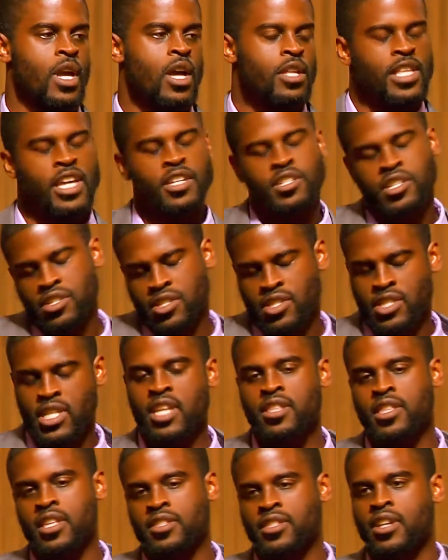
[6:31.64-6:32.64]
They should see
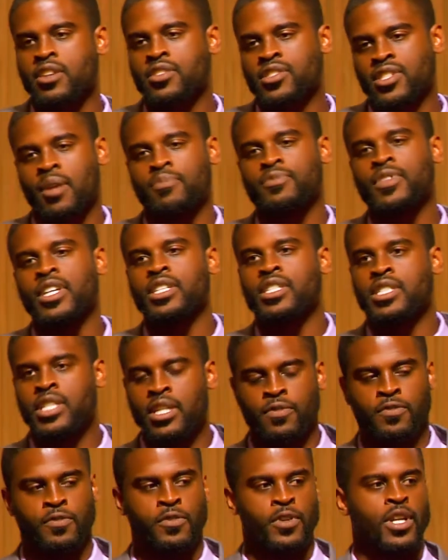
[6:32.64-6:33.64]
that there's something
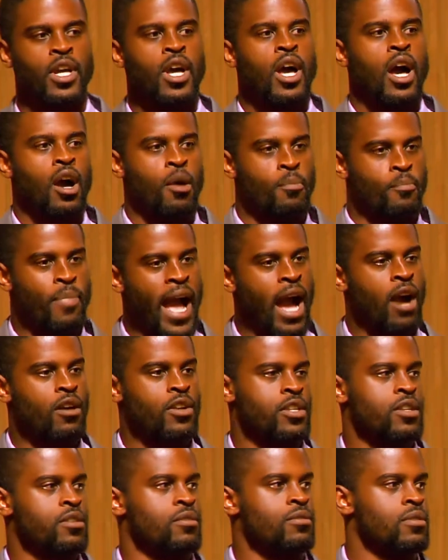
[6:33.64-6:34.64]
different
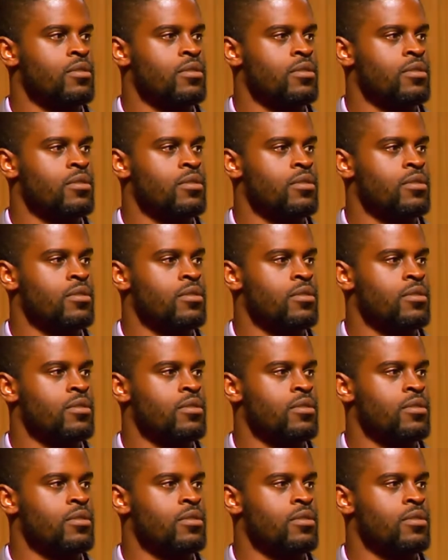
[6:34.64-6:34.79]
about you.